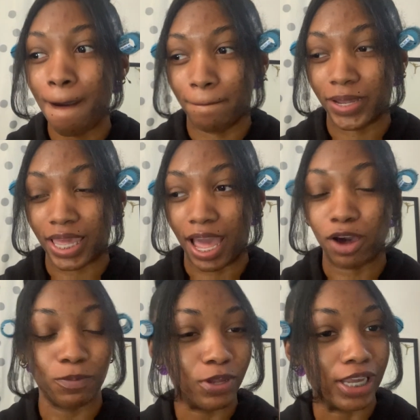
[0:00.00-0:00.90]
But yeah, I
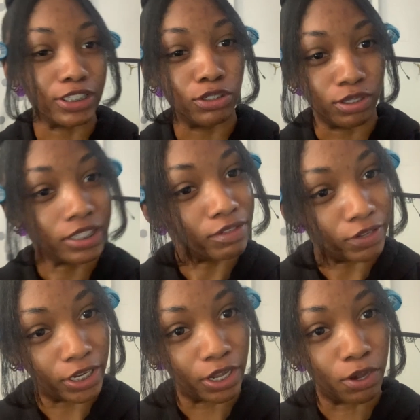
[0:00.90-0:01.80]
hope you guys enjoyed this
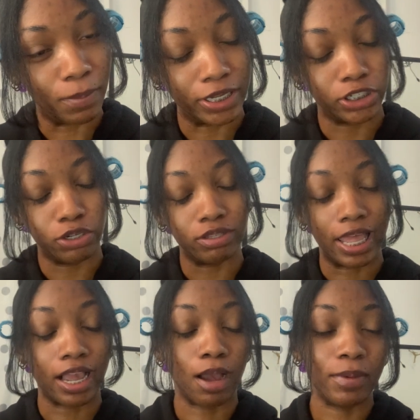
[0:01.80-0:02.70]
video. Make sure you
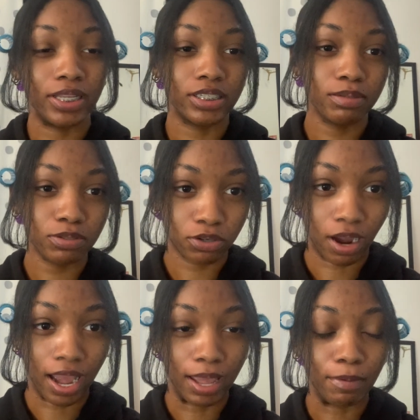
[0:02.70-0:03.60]
like, comment, and
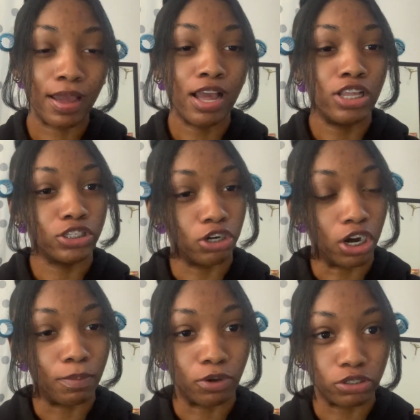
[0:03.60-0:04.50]
subscribe. Turn
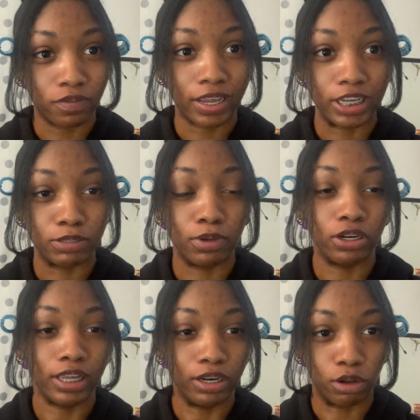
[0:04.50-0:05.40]
on the post notification bell
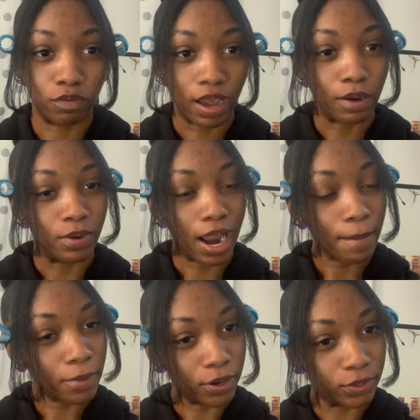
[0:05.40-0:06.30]
to get notified when I
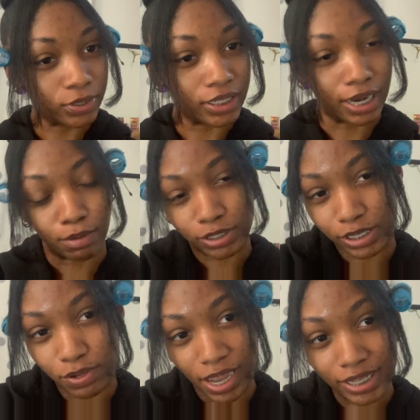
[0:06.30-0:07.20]
post. And I will see
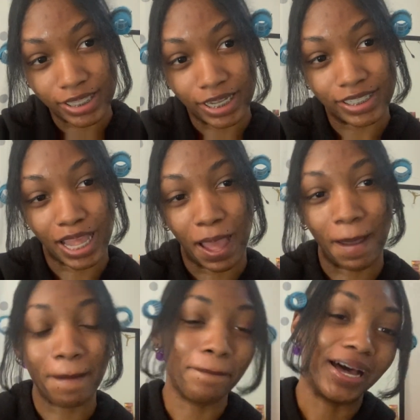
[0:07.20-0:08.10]
you guys next
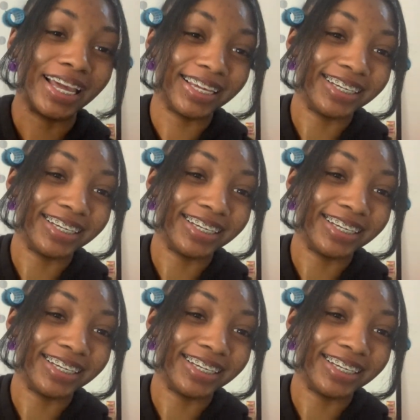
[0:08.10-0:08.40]
time. Bye.